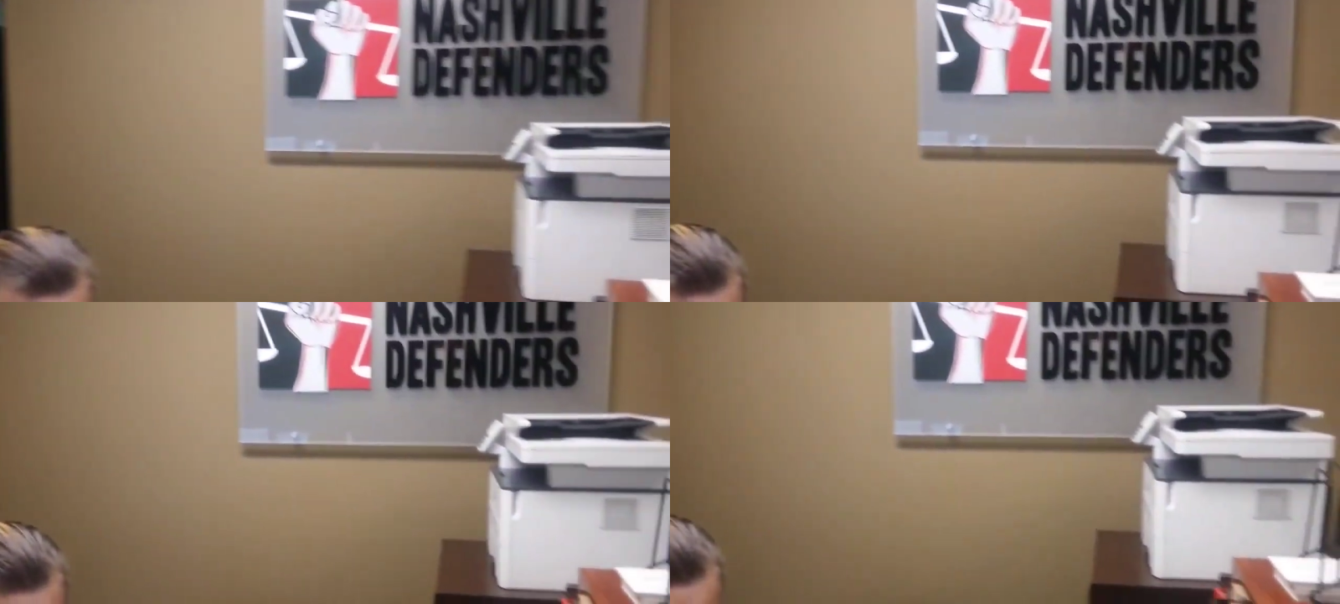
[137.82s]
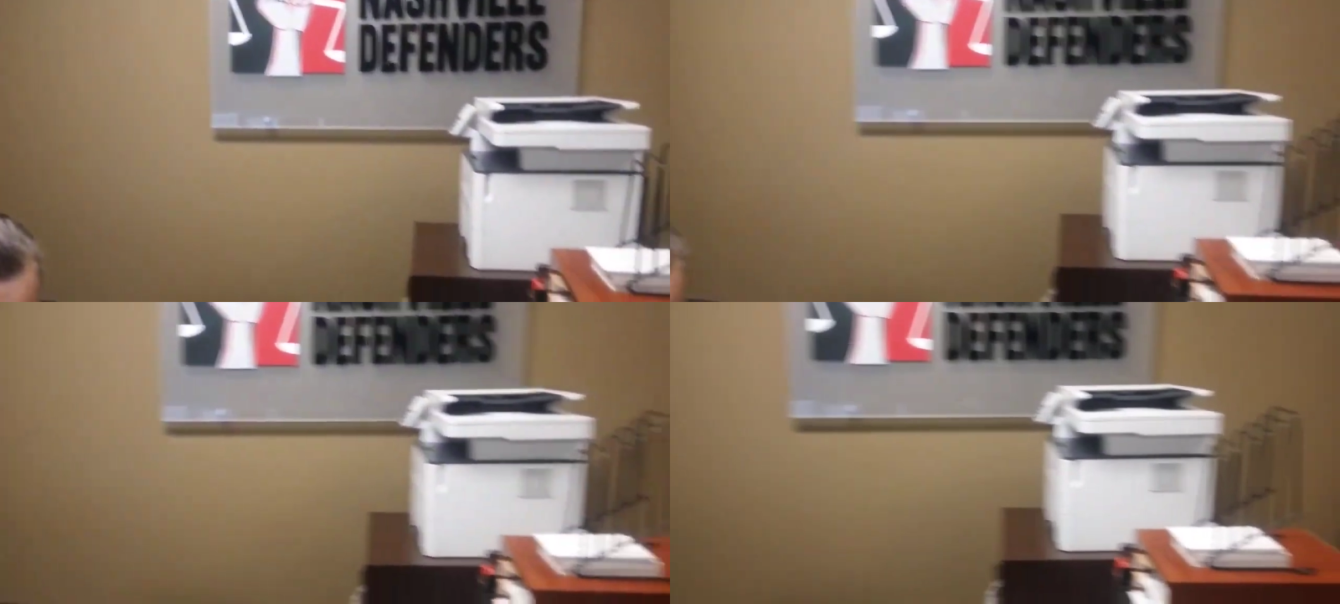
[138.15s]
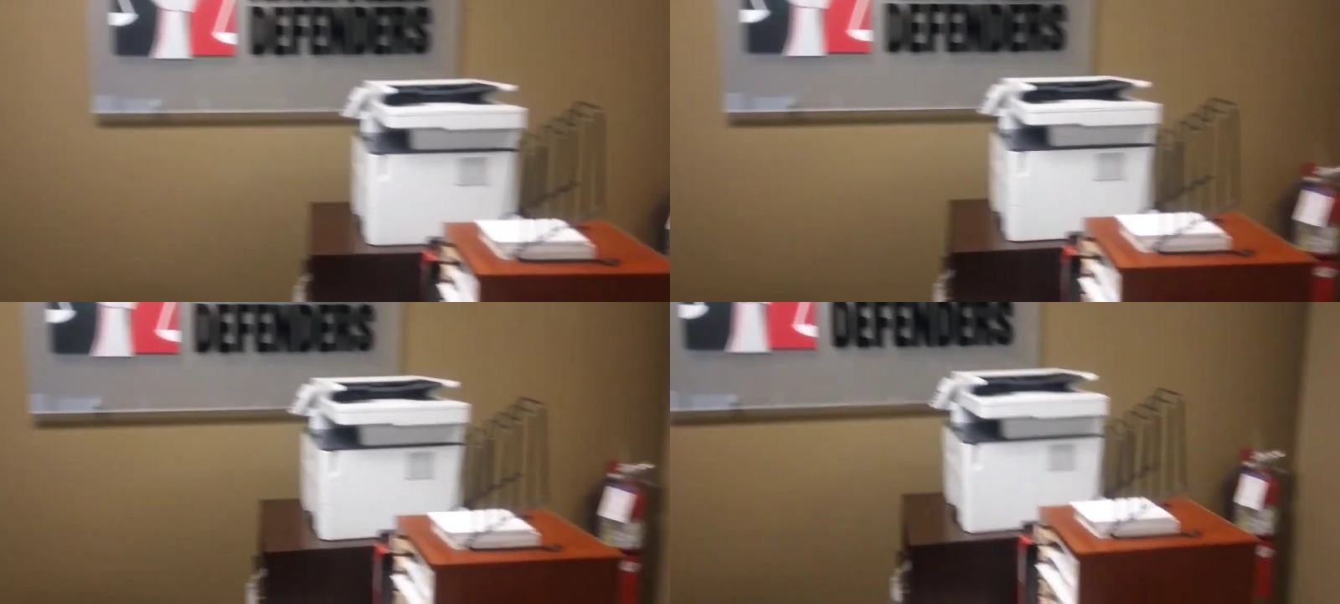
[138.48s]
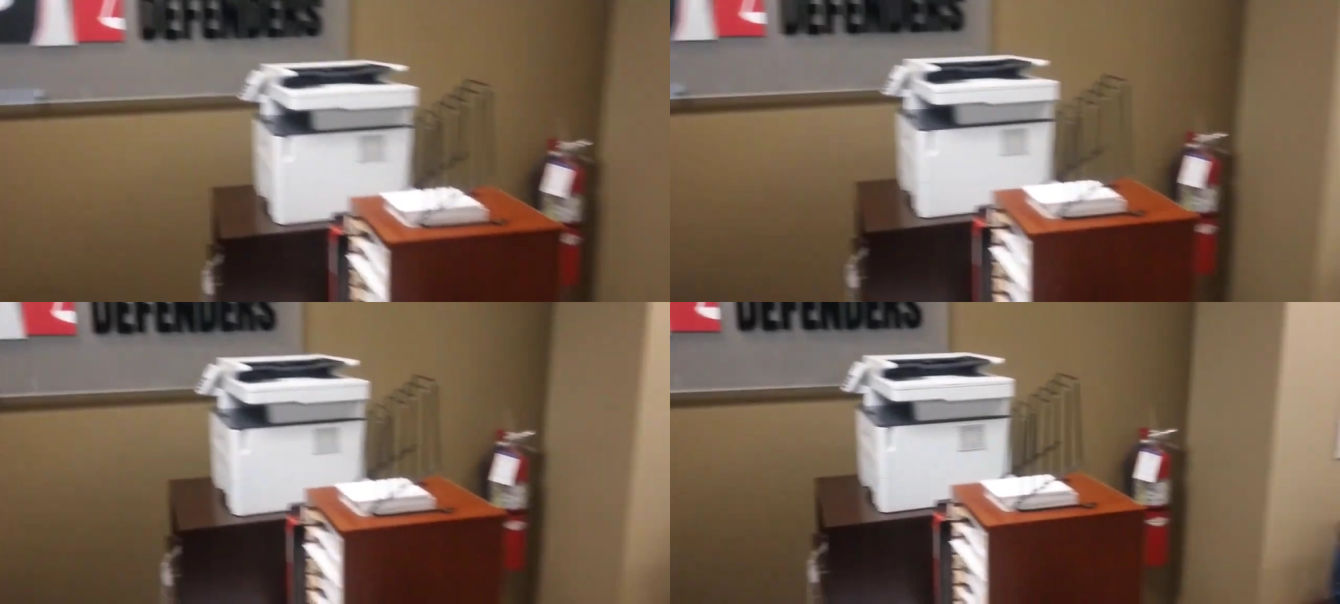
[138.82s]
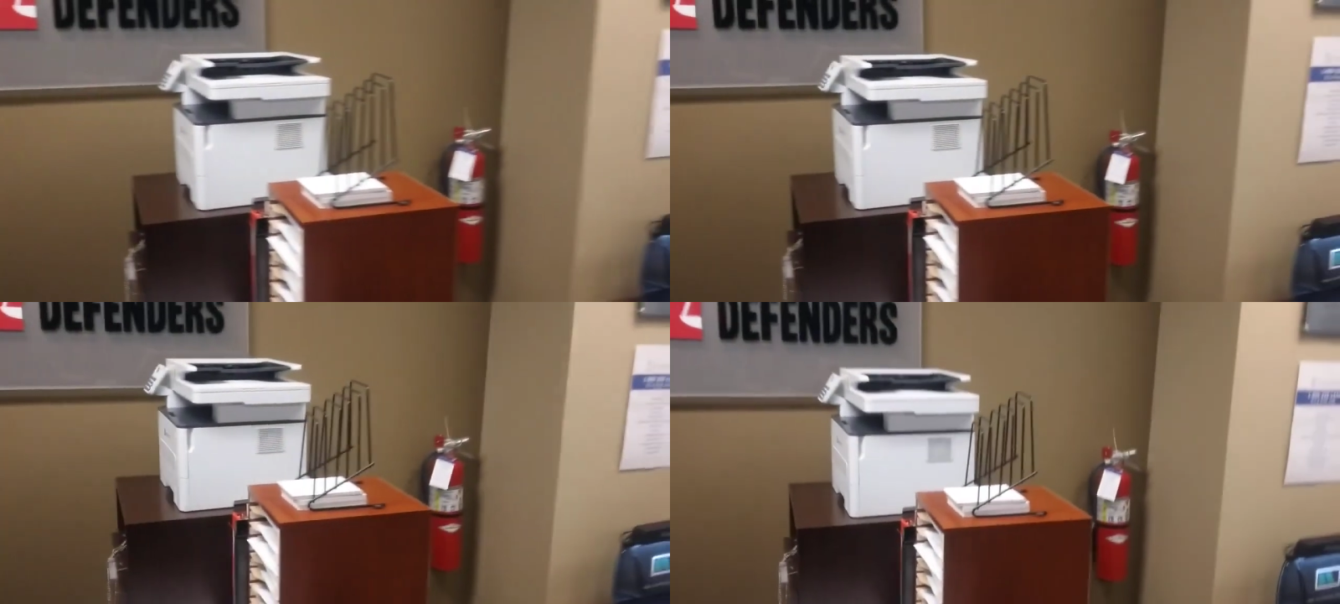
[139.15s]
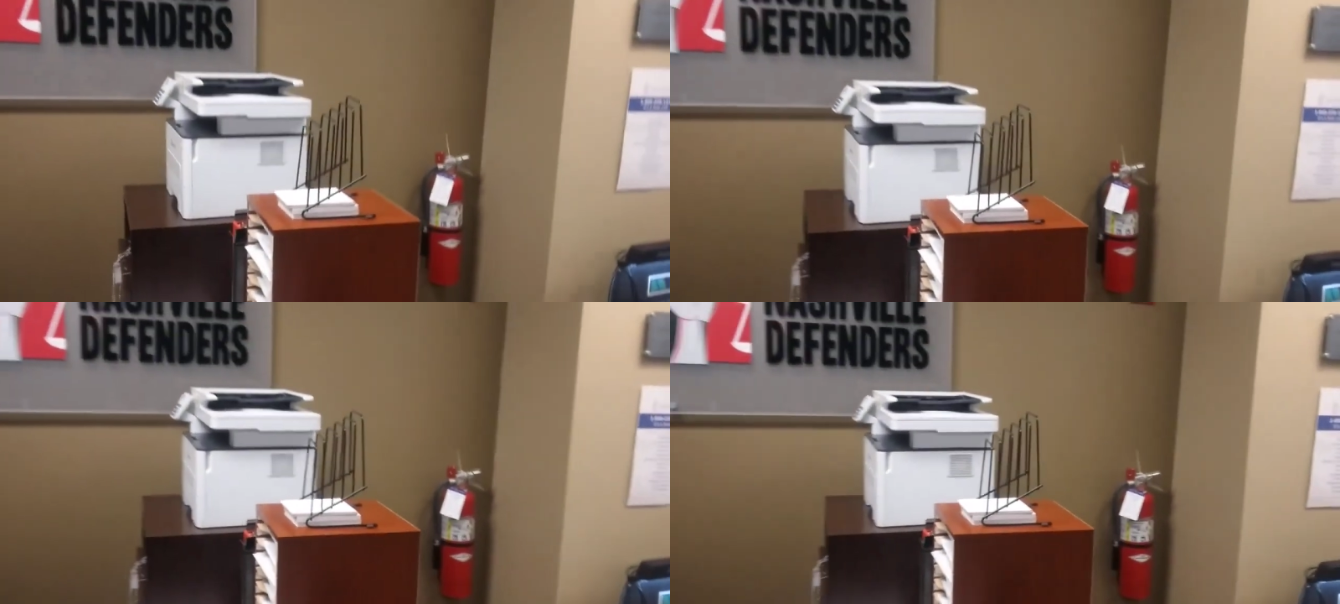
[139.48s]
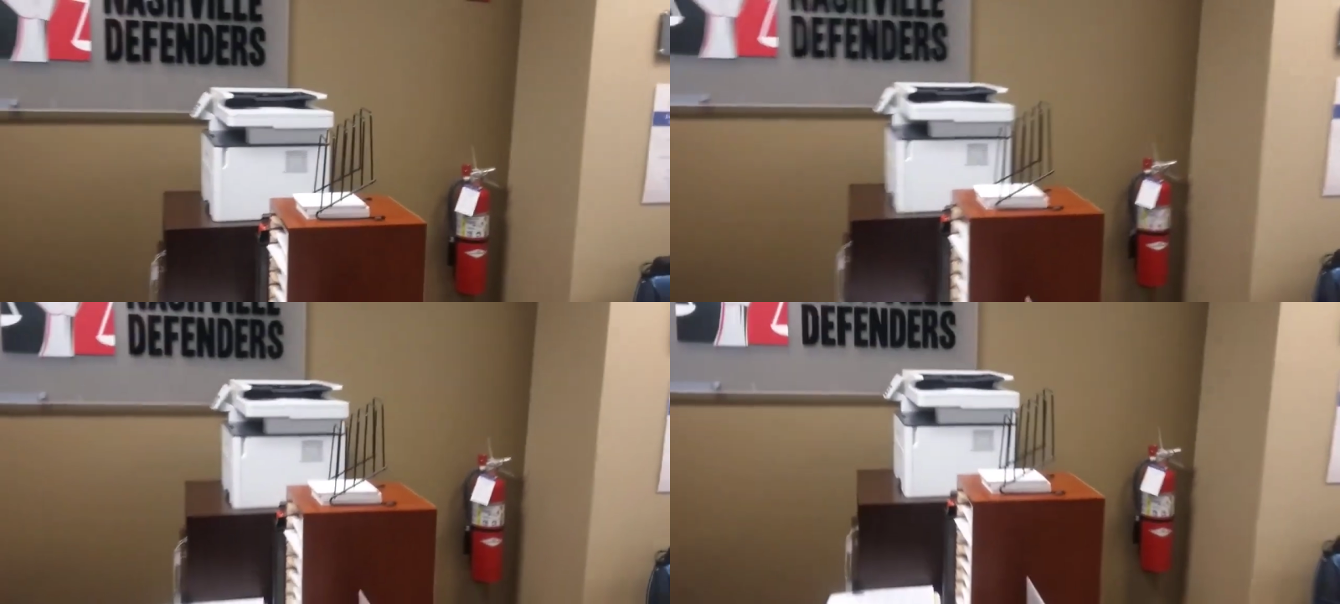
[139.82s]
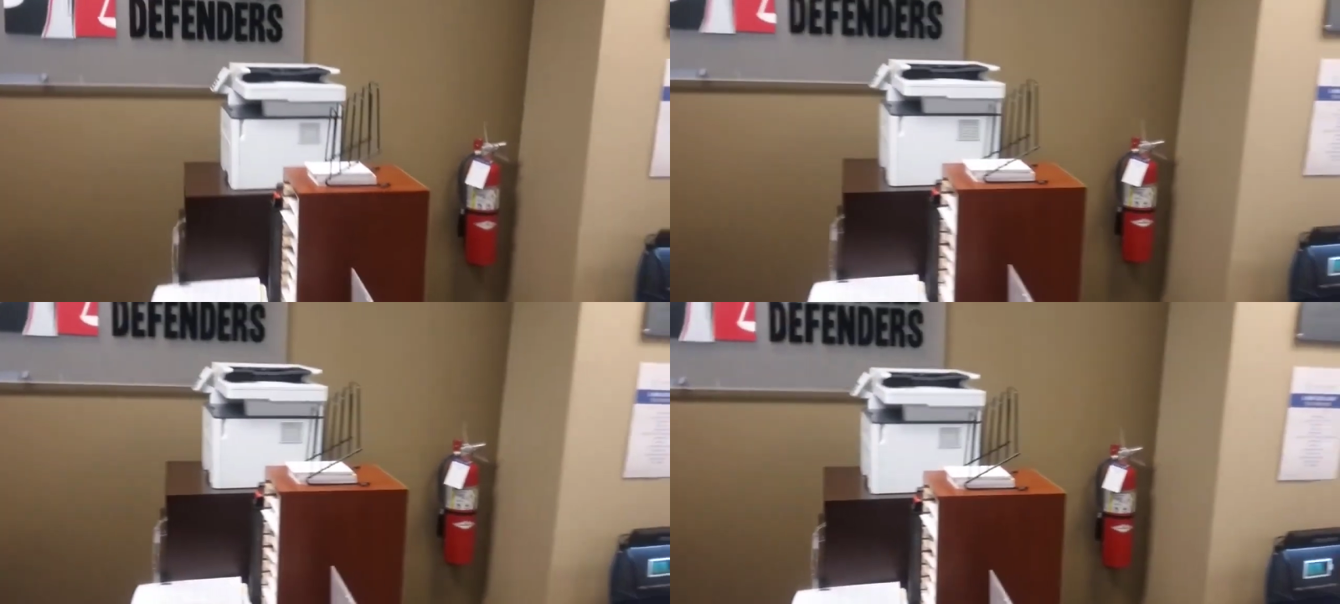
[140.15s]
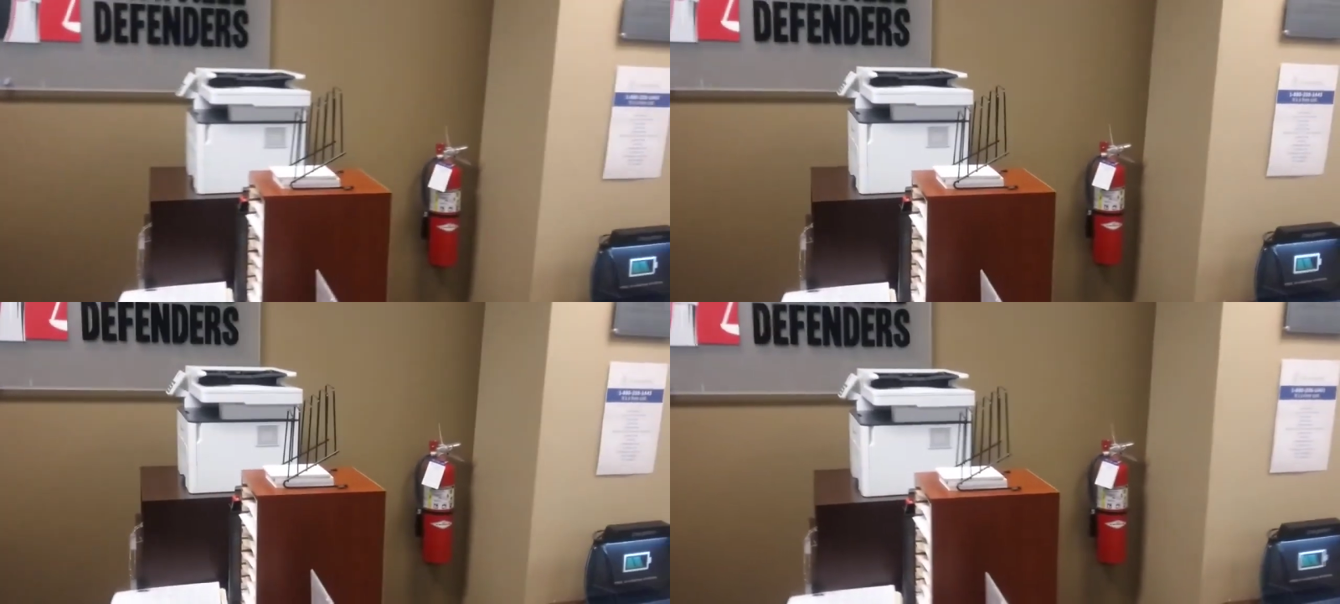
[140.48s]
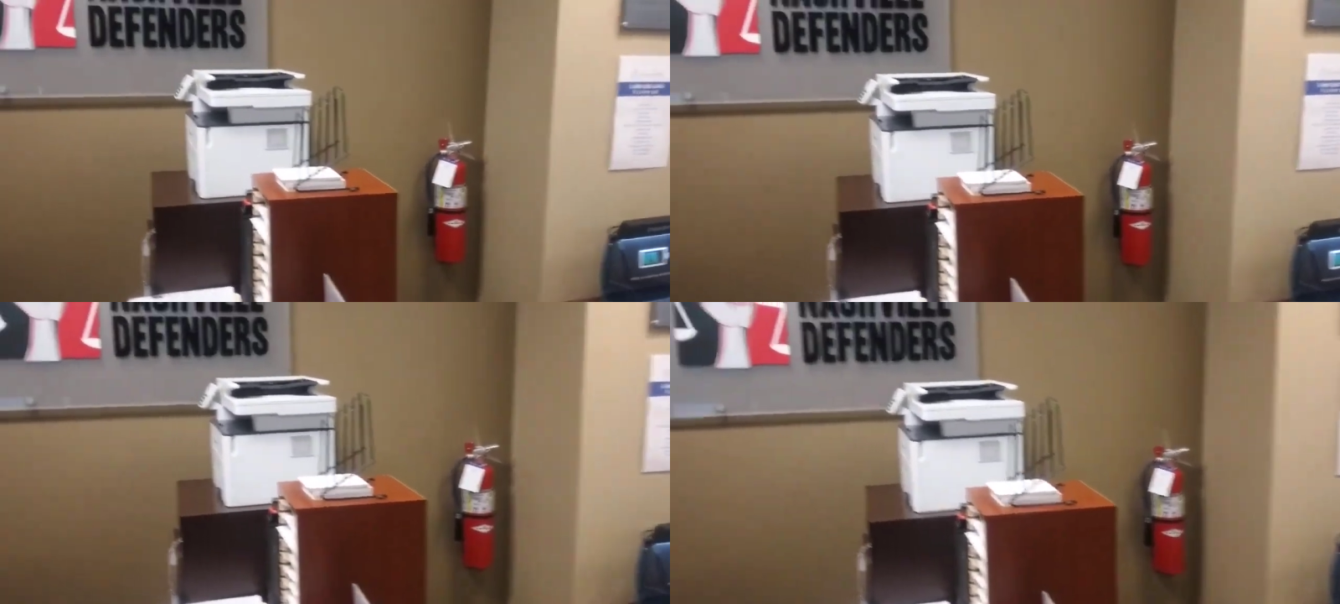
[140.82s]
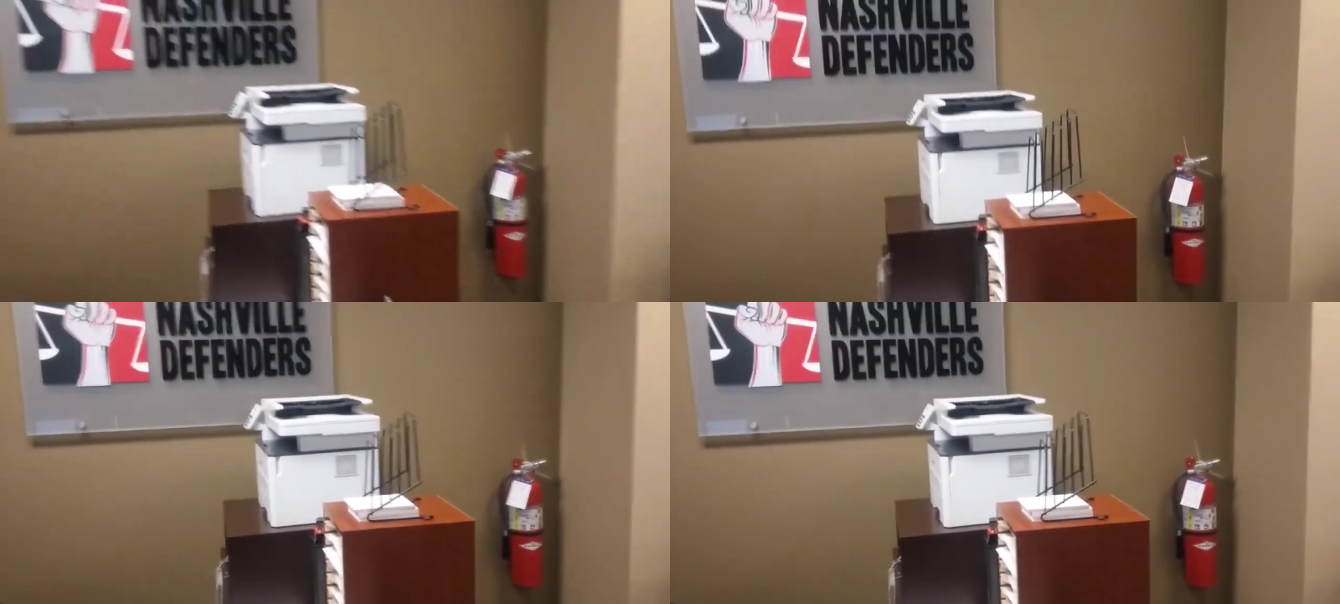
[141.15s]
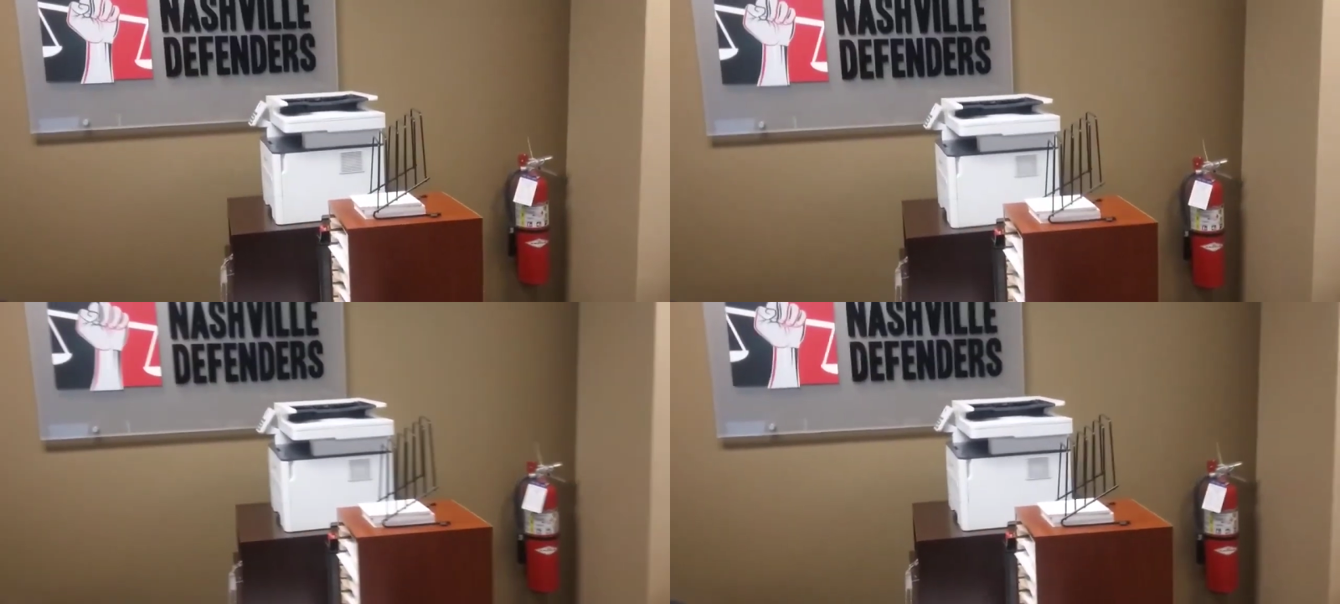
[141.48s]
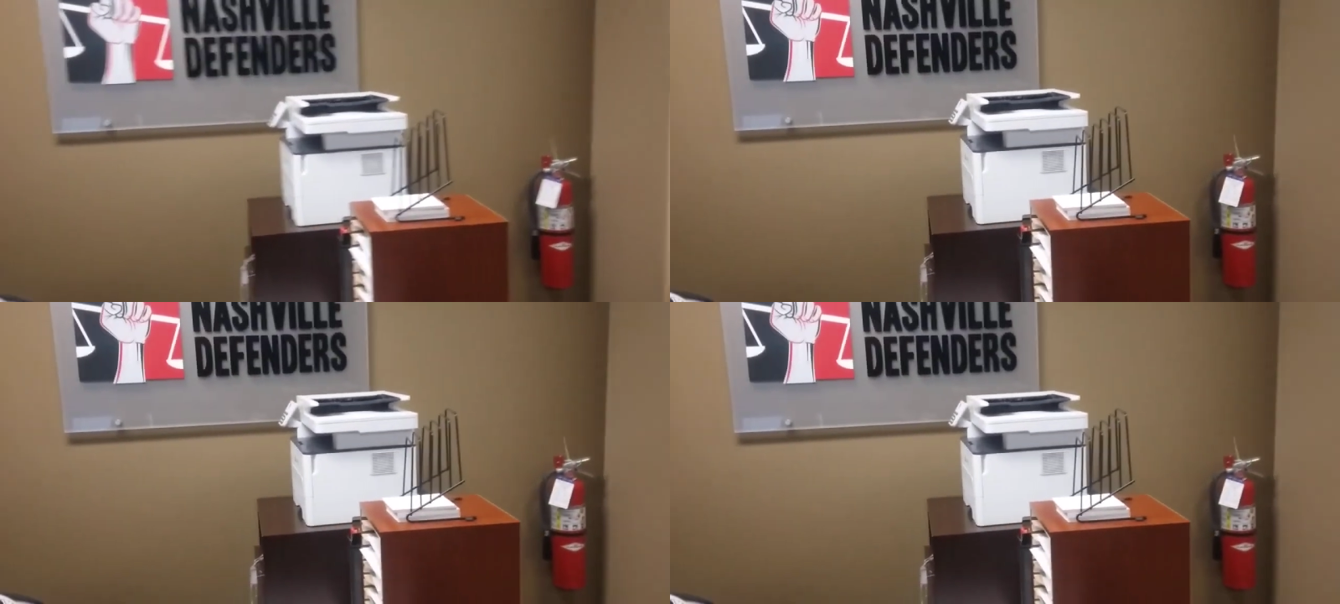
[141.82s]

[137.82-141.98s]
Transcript: No face is visible, so there are no lips to read.